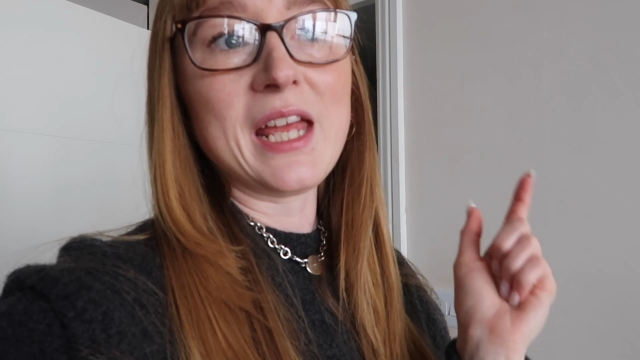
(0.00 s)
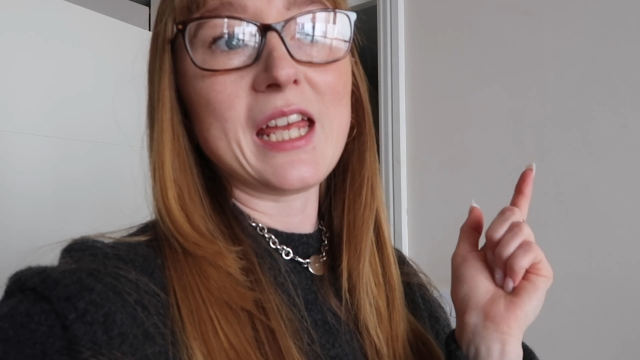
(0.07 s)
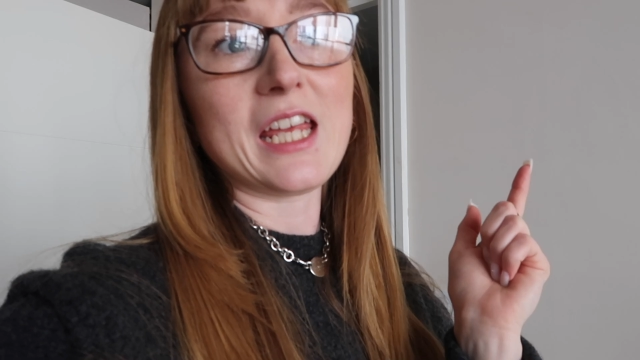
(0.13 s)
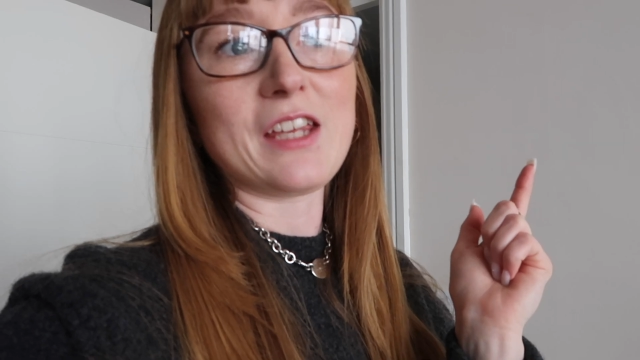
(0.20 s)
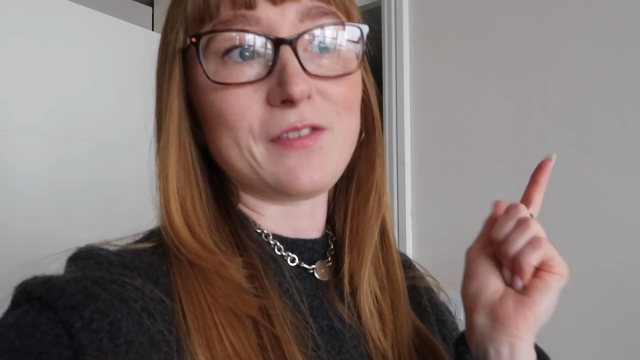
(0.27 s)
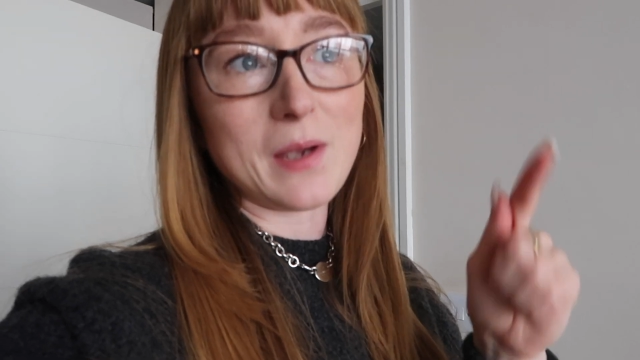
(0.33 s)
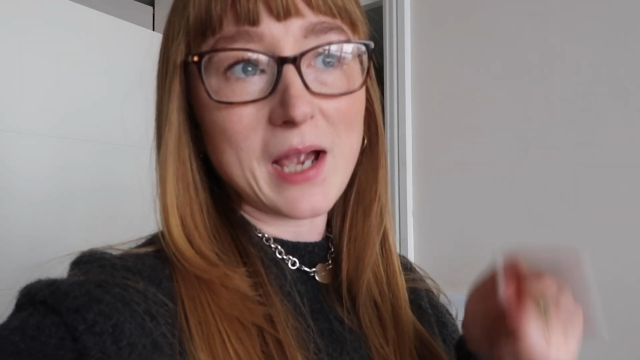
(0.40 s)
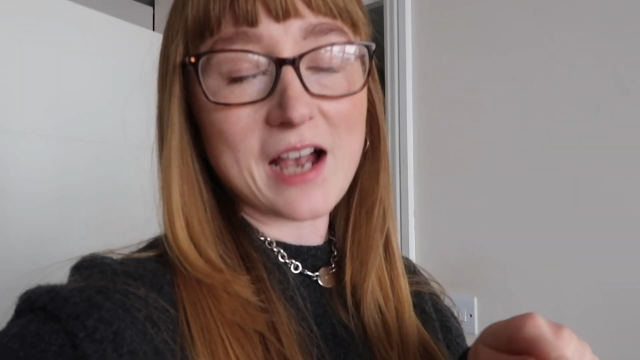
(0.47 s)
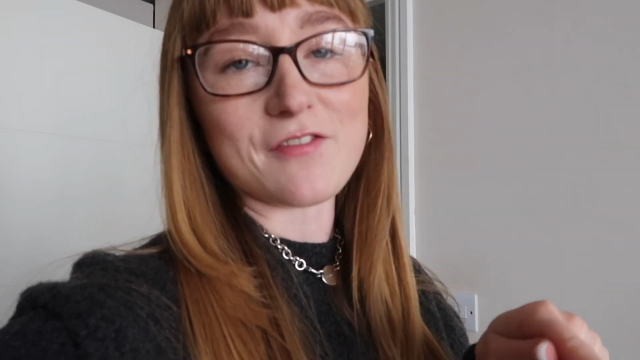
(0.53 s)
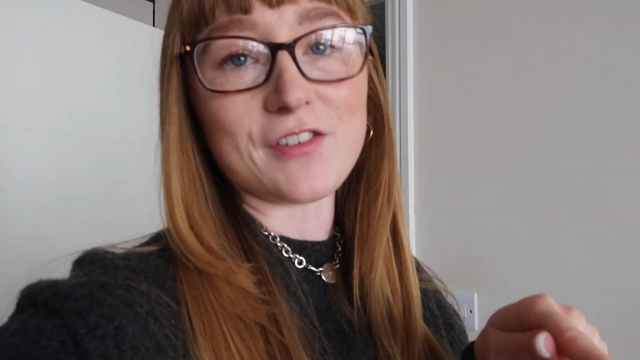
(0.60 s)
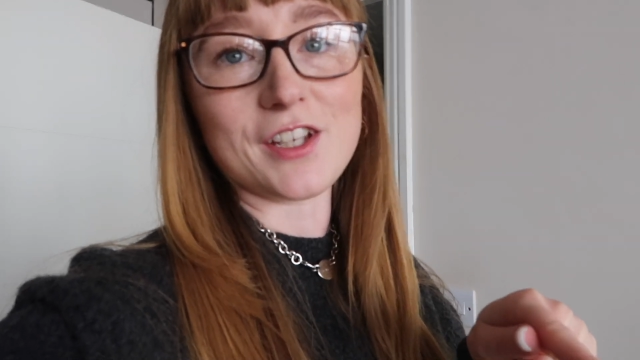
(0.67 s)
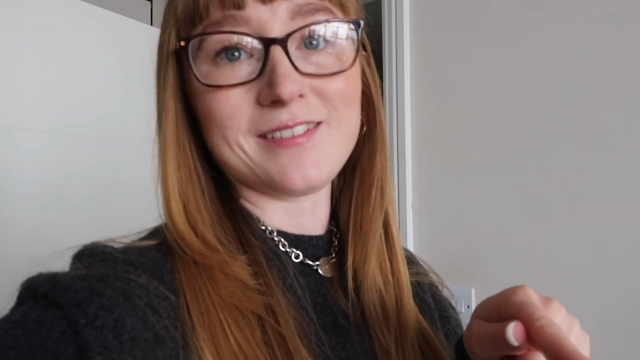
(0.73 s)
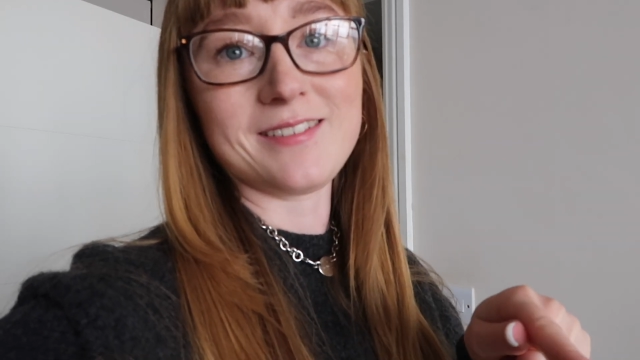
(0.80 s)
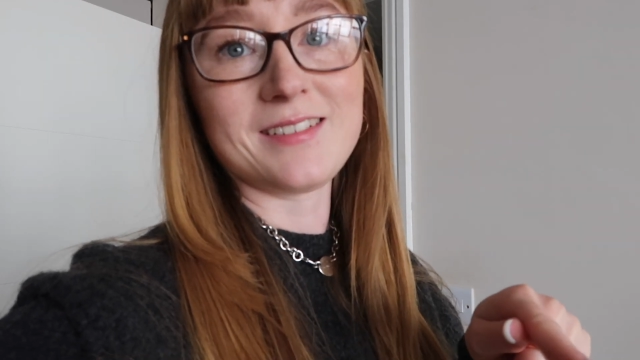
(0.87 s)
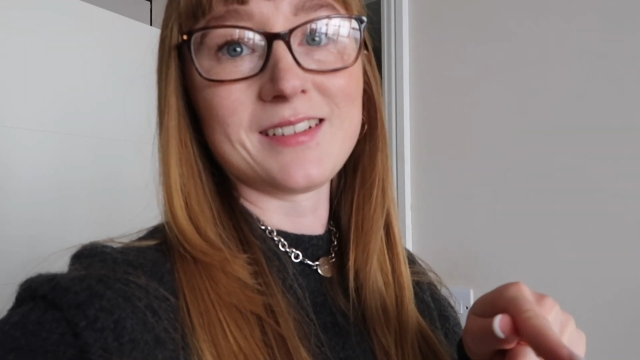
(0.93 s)
If you
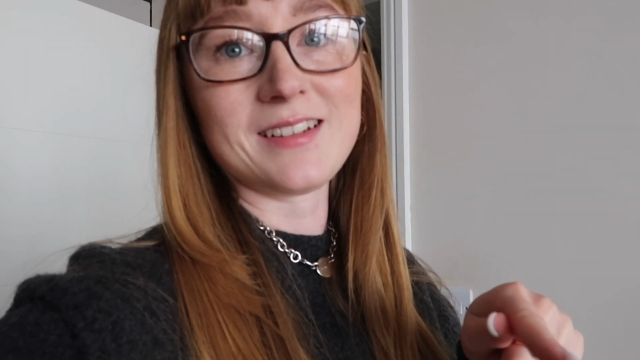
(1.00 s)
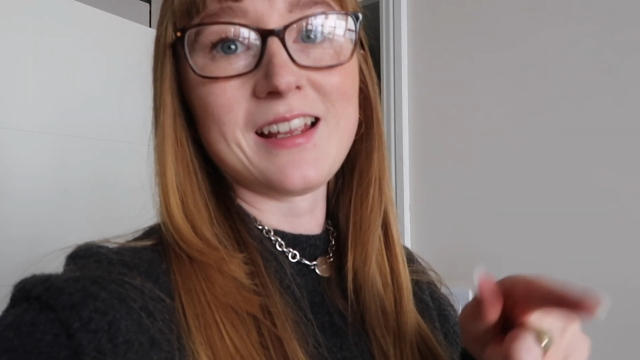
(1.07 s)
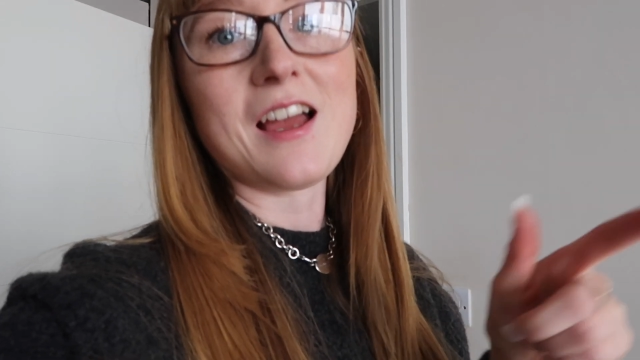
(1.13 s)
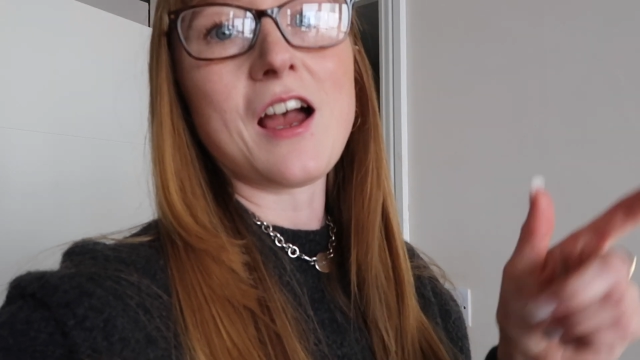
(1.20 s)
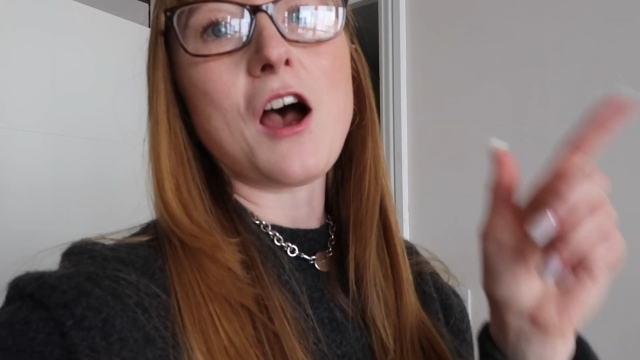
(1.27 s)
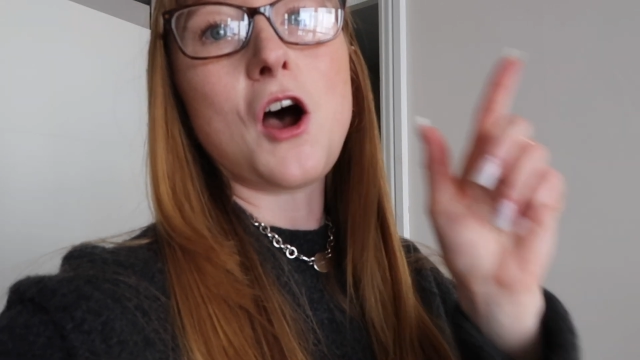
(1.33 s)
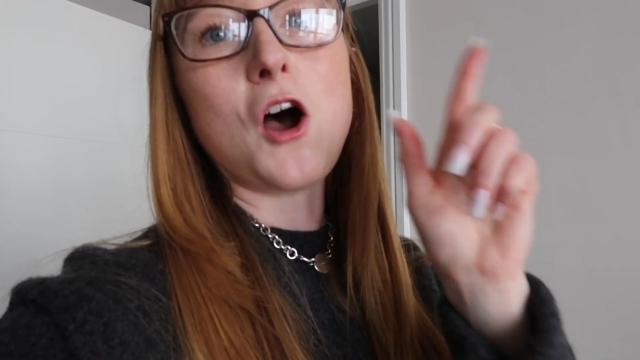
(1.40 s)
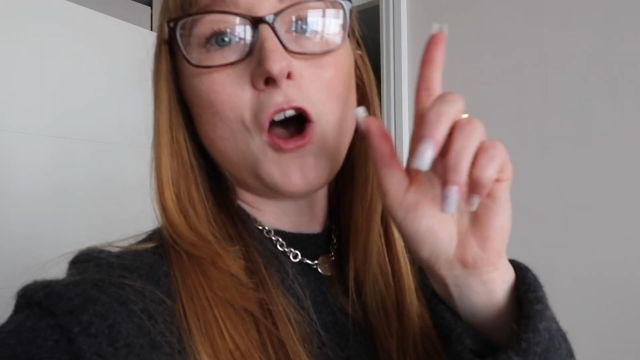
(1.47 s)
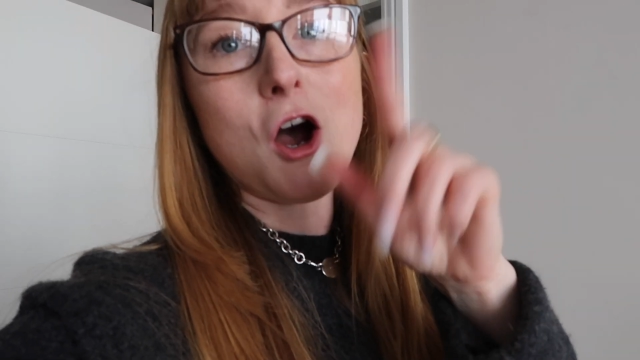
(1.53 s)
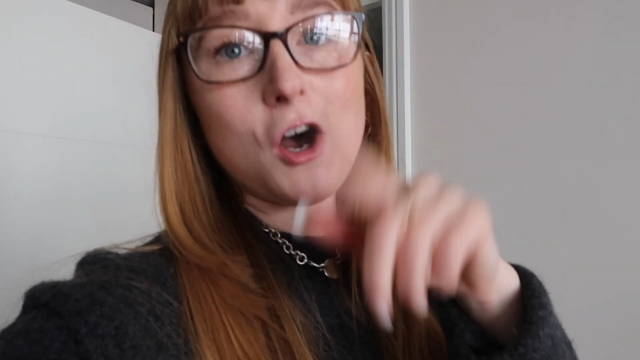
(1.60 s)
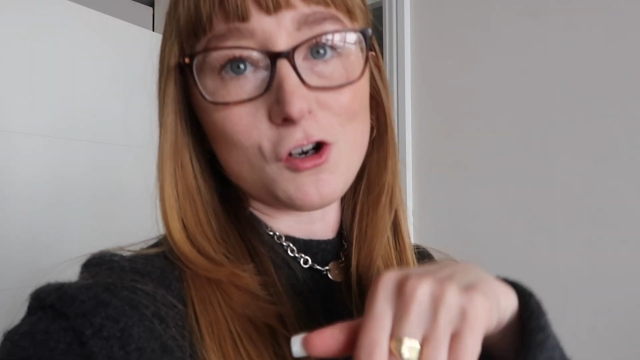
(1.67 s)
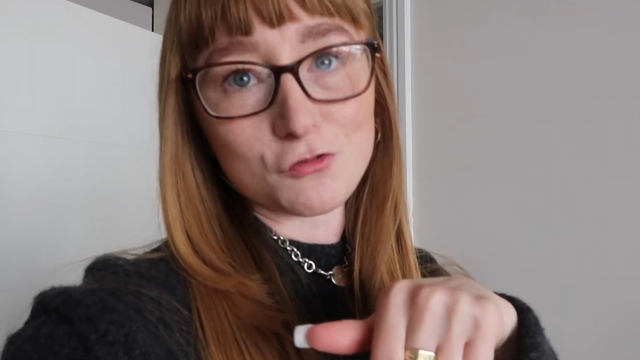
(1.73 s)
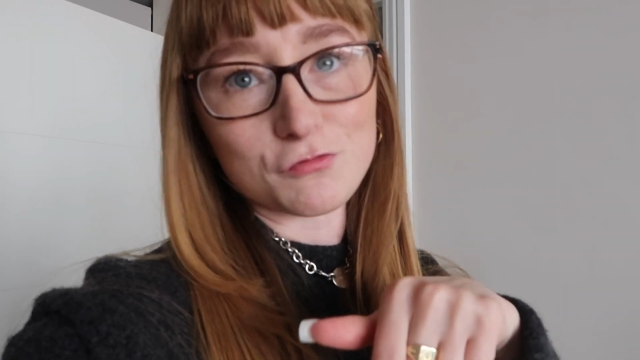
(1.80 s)
haven't, I'll